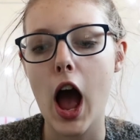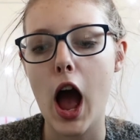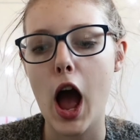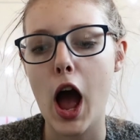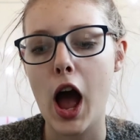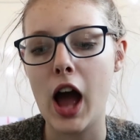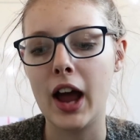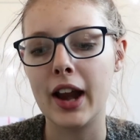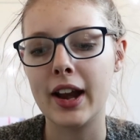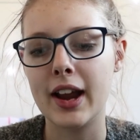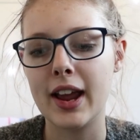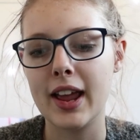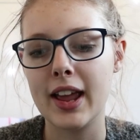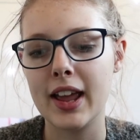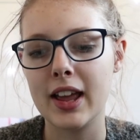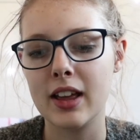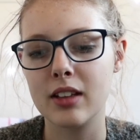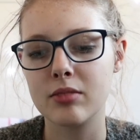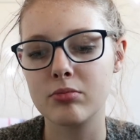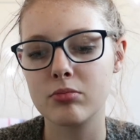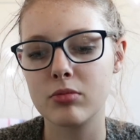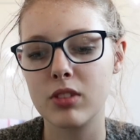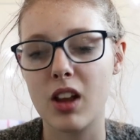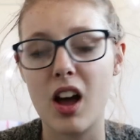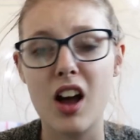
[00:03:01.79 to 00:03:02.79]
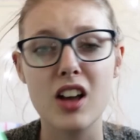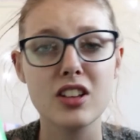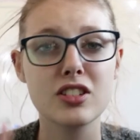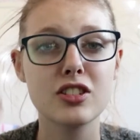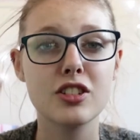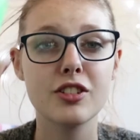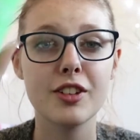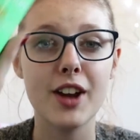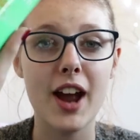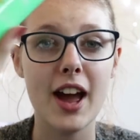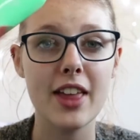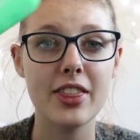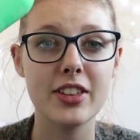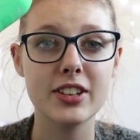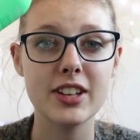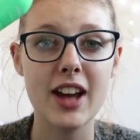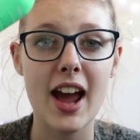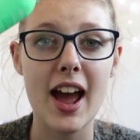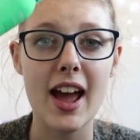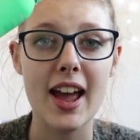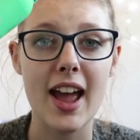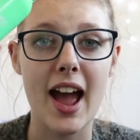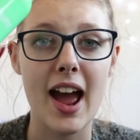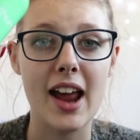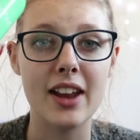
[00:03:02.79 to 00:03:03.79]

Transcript: and it lasts throughout the day.